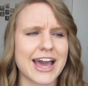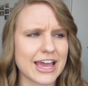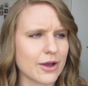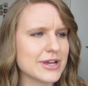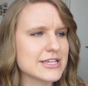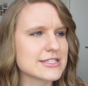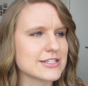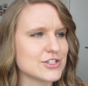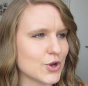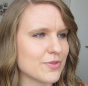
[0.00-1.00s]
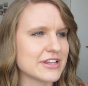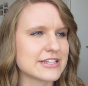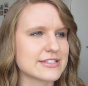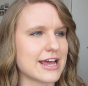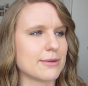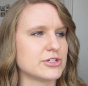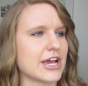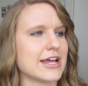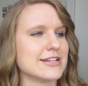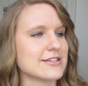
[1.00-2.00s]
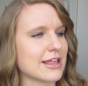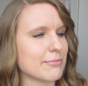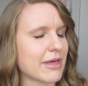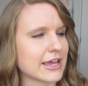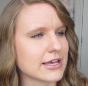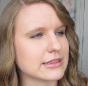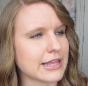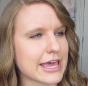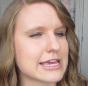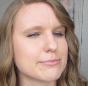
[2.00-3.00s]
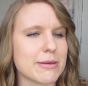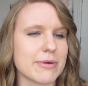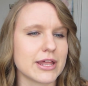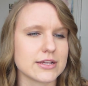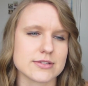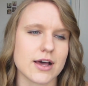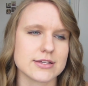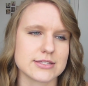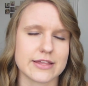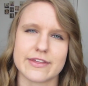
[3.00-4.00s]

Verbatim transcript: I always don't think to Snapchat until I'm like laying in my bed exhausted,